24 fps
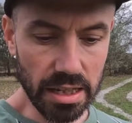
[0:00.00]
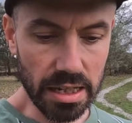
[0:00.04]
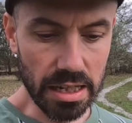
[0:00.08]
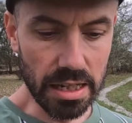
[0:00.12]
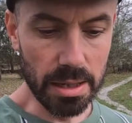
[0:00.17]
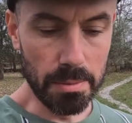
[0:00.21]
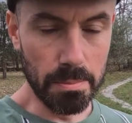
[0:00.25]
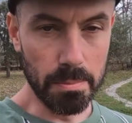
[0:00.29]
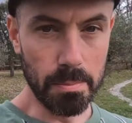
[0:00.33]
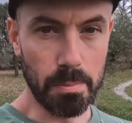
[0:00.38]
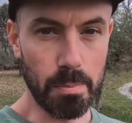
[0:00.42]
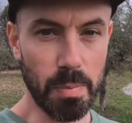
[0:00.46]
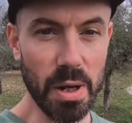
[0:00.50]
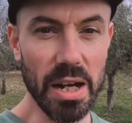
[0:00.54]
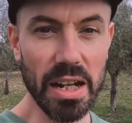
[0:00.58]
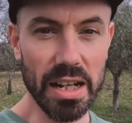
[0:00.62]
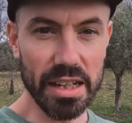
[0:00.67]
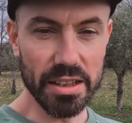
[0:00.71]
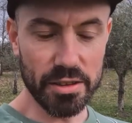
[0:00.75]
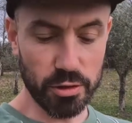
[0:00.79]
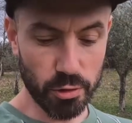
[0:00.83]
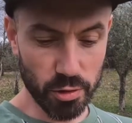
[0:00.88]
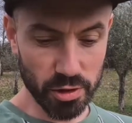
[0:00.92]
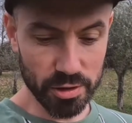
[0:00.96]
but
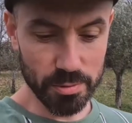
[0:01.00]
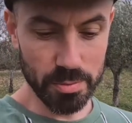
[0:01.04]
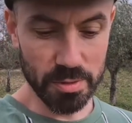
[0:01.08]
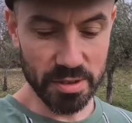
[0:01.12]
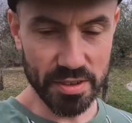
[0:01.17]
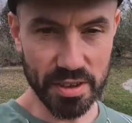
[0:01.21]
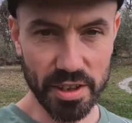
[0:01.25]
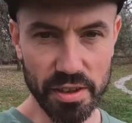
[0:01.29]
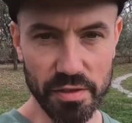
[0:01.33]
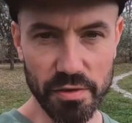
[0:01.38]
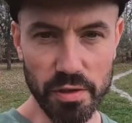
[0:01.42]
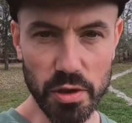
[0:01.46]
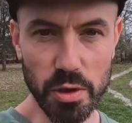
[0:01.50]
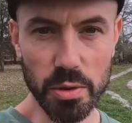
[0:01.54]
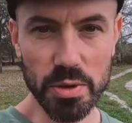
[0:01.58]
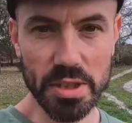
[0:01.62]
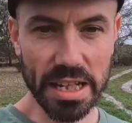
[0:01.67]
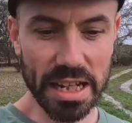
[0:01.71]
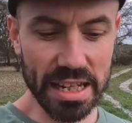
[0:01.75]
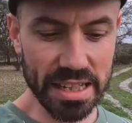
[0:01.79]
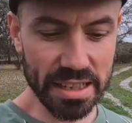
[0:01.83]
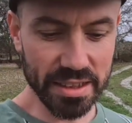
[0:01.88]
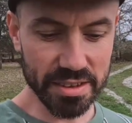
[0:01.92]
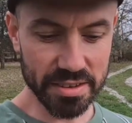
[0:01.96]
it's Christmas in a few
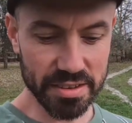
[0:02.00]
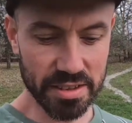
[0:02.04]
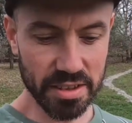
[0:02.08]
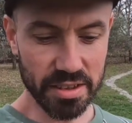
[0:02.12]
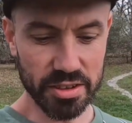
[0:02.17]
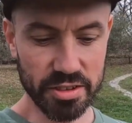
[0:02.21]
days,